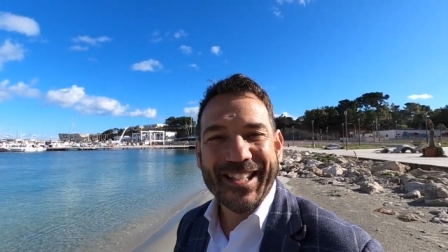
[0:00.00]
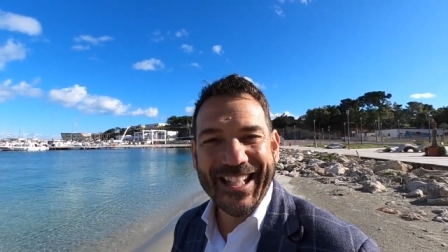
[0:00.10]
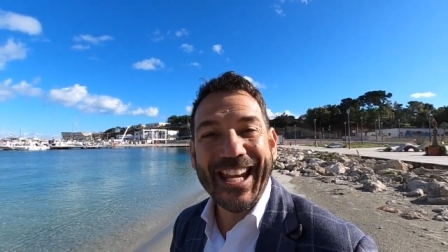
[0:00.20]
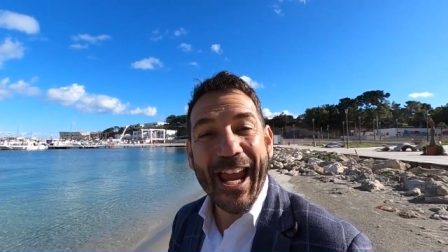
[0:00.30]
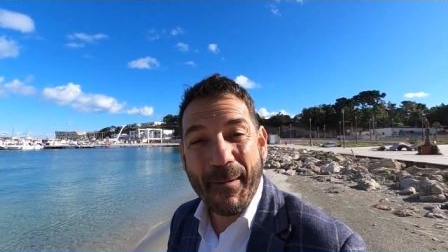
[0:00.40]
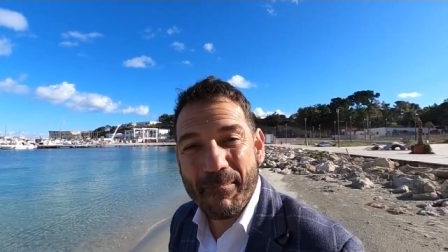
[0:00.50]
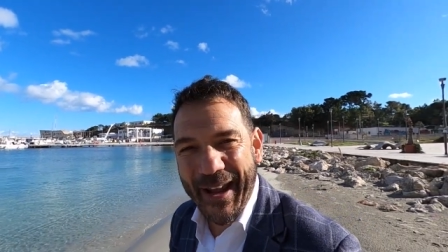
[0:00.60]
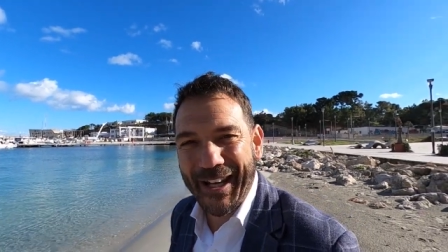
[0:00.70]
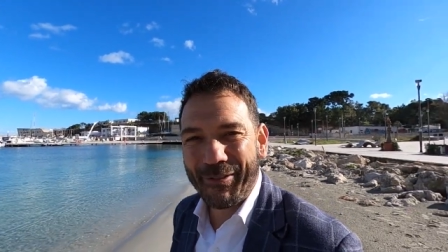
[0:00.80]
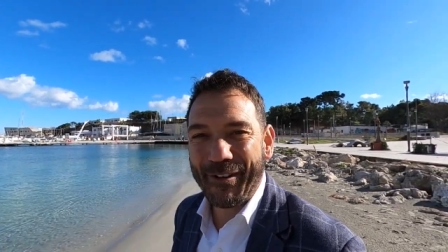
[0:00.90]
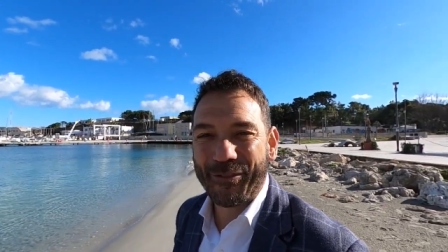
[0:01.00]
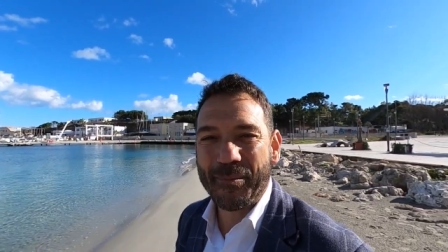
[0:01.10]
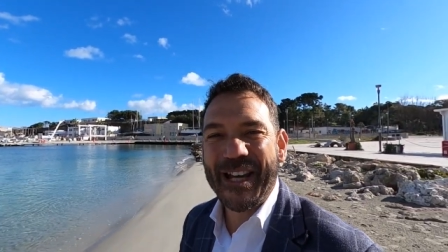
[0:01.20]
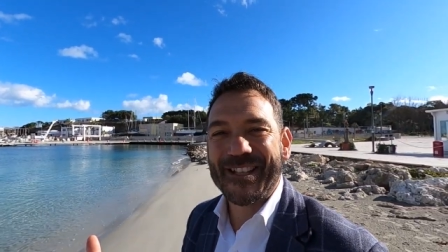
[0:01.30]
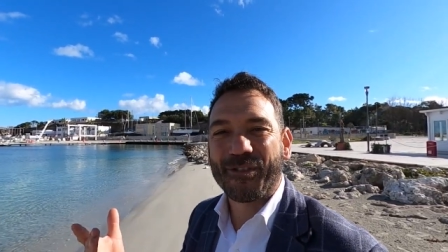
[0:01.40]
see and benefit
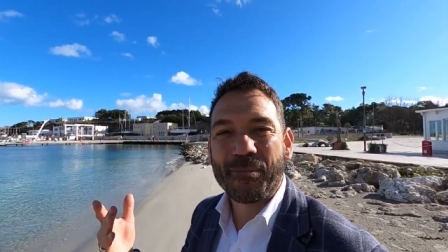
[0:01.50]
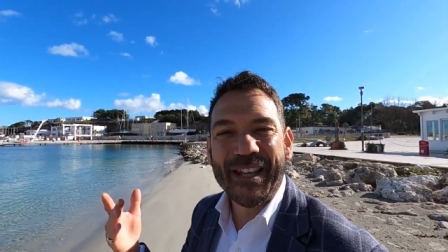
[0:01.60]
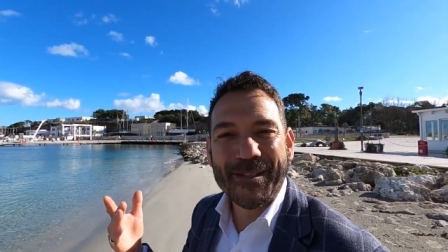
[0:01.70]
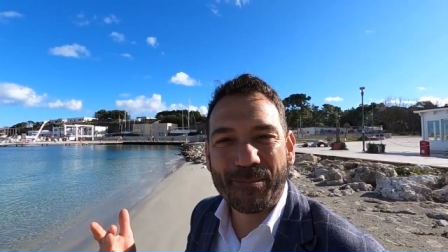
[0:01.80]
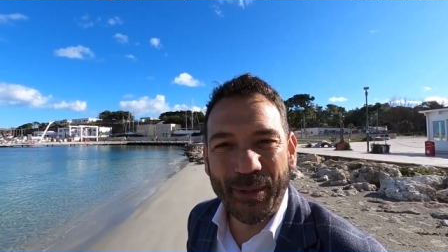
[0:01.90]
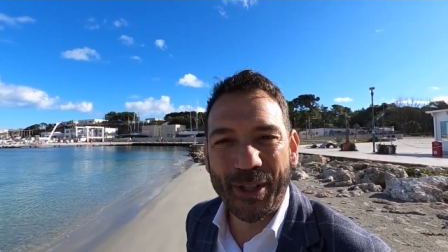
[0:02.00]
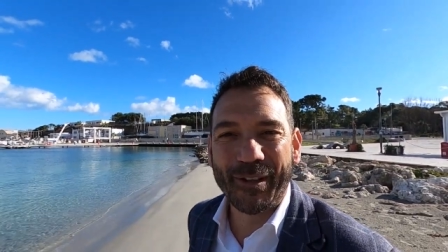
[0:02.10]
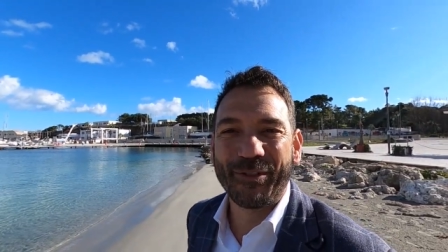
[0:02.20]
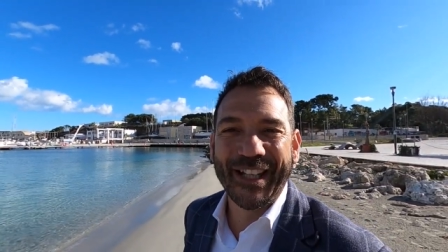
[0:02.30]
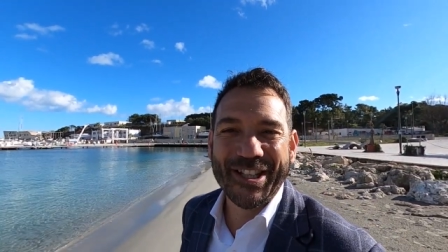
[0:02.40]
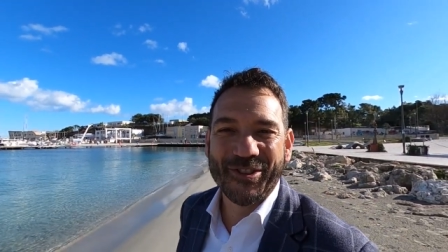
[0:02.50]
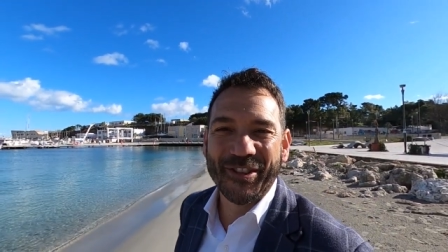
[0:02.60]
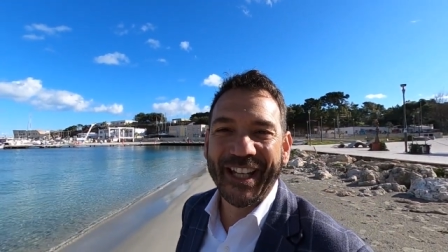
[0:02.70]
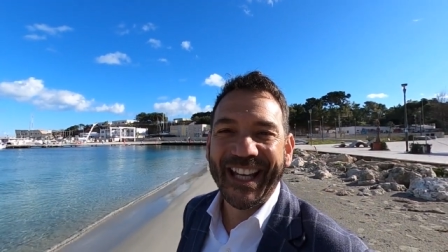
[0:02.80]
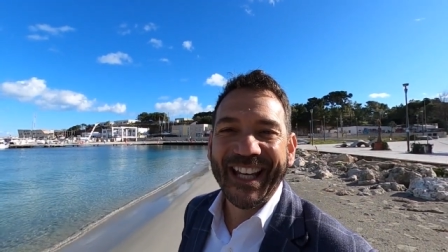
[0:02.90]
from it, from this beautiful
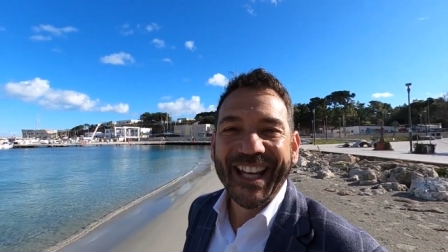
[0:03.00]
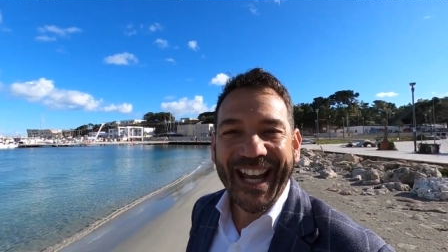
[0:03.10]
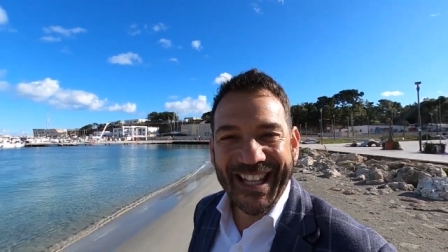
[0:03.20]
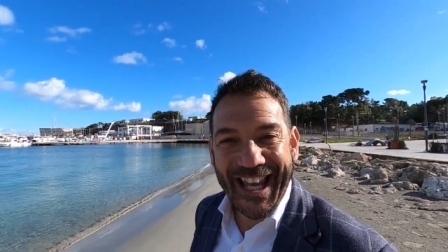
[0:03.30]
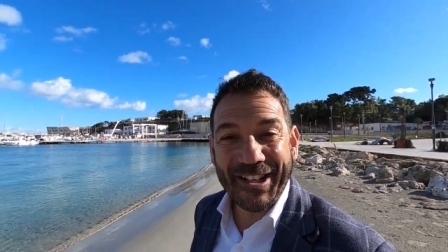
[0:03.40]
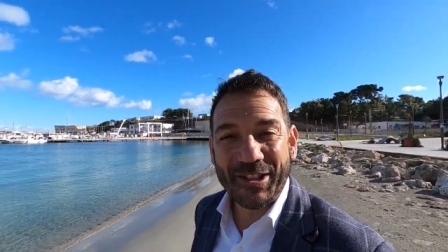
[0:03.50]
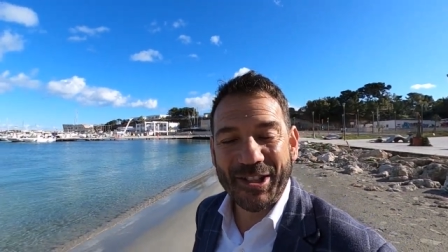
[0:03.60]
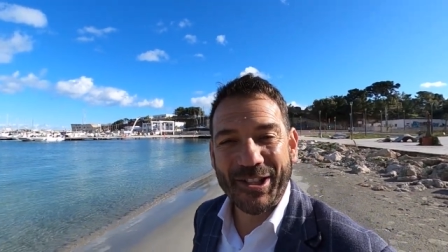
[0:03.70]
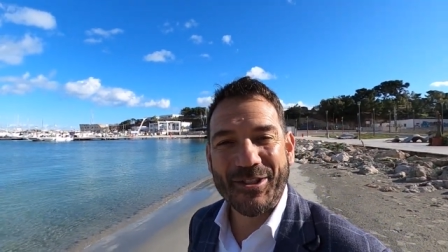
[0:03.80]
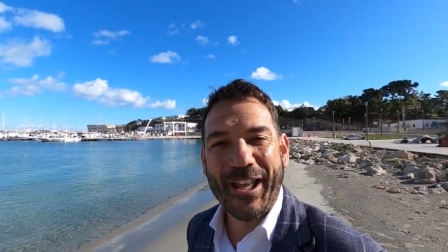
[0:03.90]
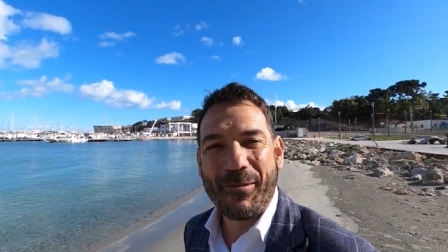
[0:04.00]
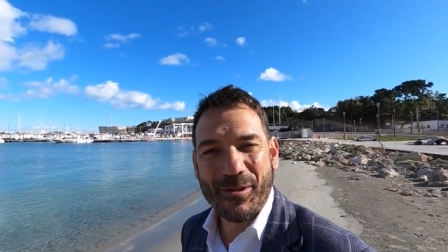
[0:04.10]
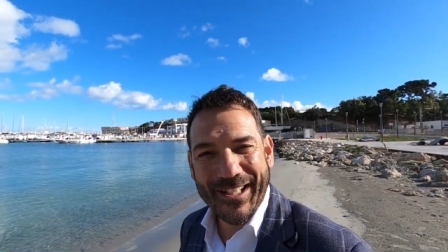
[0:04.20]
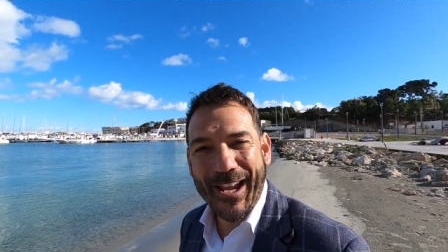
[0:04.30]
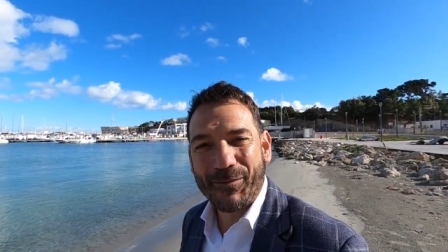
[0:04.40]
history and heritage that
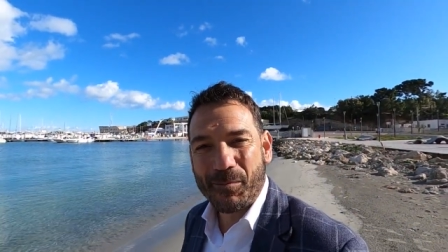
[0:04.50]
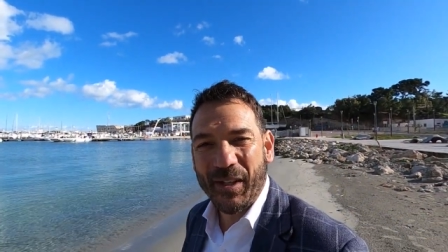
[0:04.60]
was left